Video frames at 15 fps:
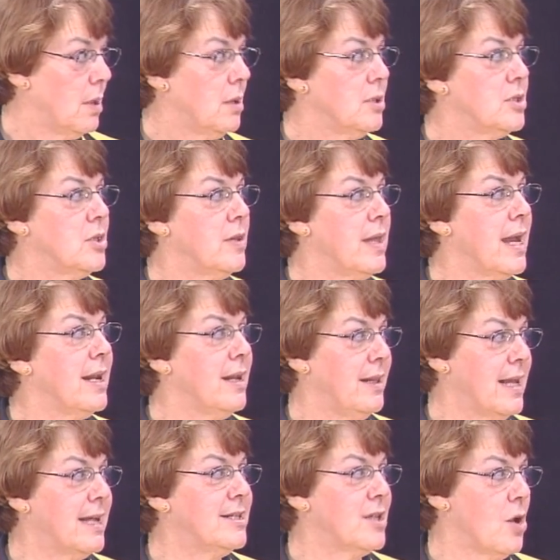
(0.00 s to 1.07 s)
So
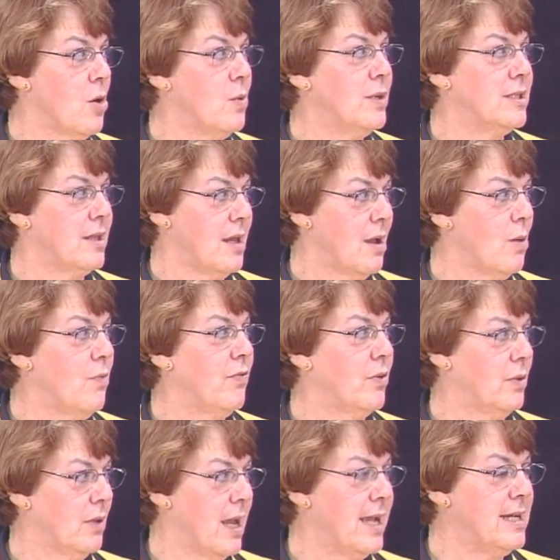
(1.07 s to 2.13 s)
that's always a
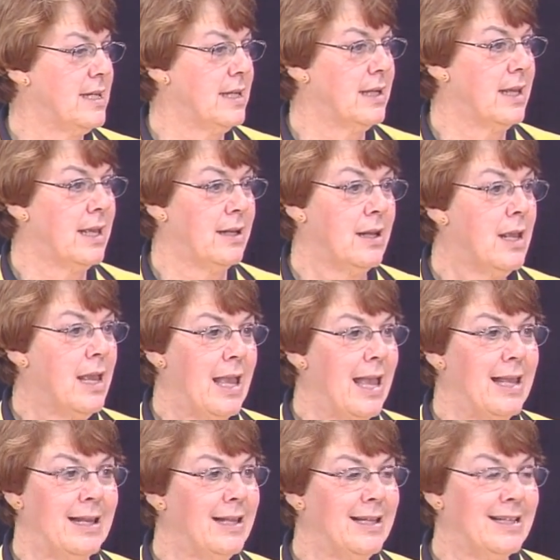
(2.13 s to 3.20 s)
helpful idea. And
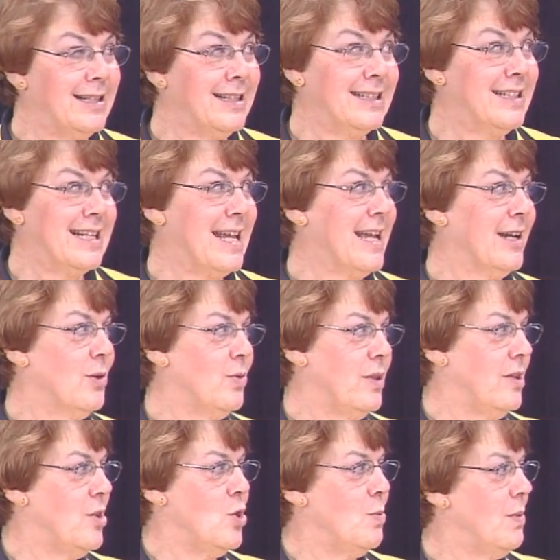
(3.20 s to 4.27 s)
in Indiana, with
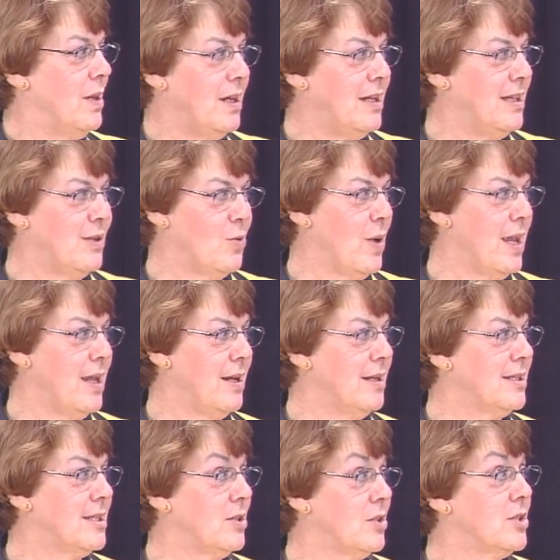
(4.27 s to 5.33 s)
the humidity the way it
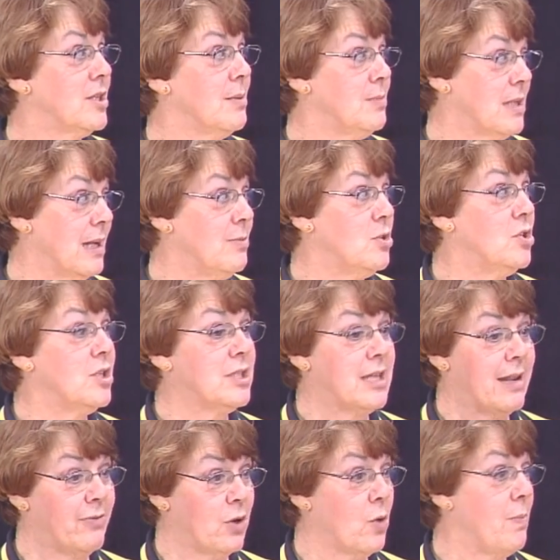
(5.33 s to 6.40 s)
is, there are sometimes you just
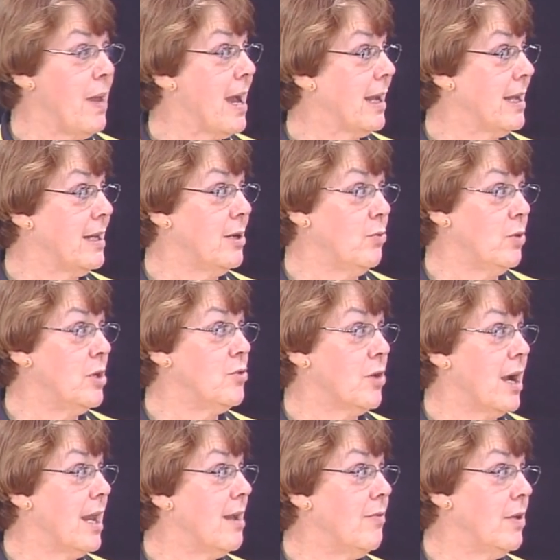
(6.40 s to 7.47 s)
have to go back in and
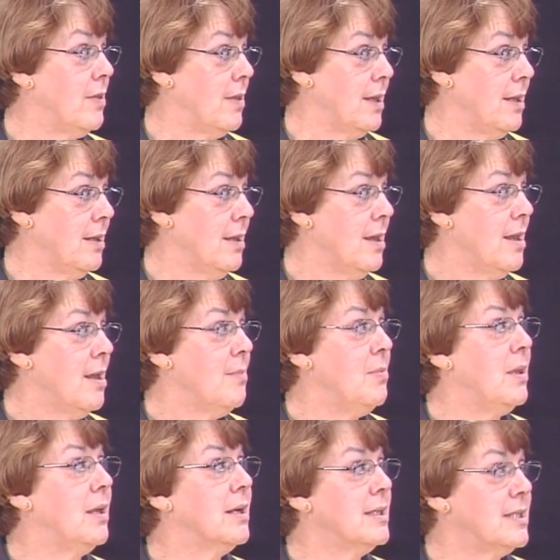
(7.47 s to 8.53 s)
re-dry everything
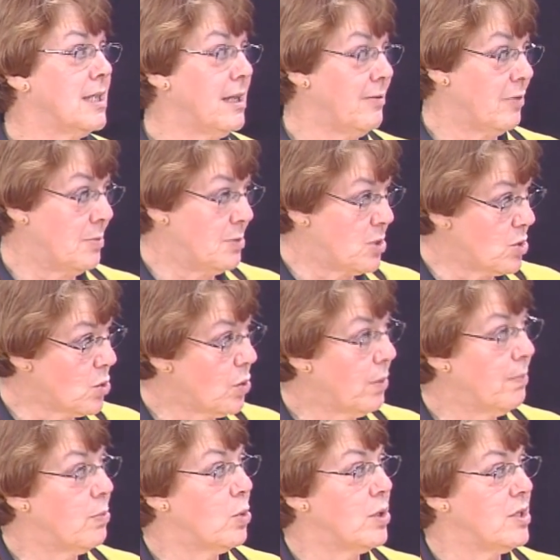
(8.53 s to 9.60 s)
because they've
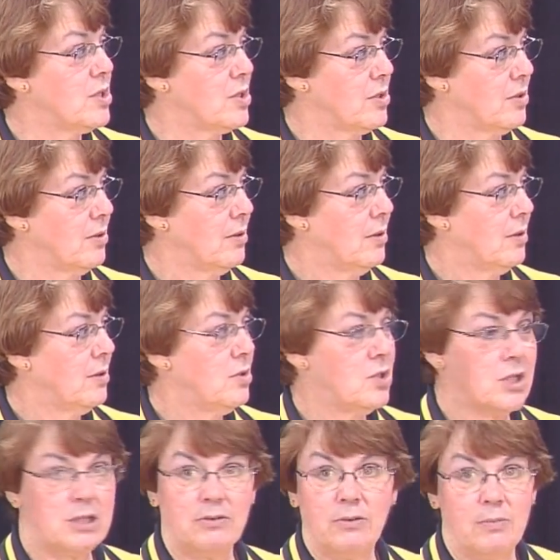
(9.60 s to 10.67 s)
absorbed moisture
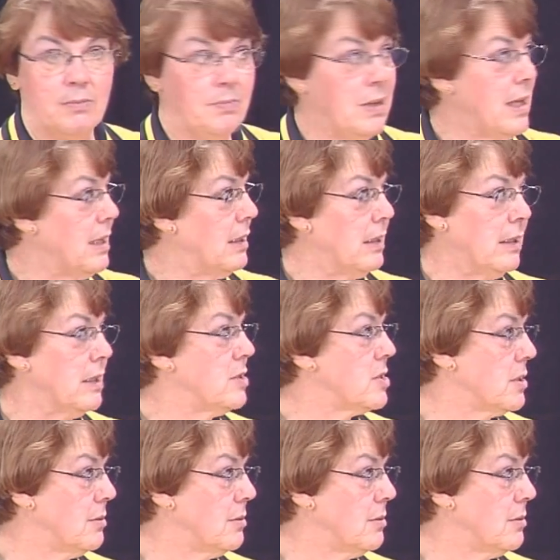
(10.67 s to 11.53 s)
just from being in the kitchen.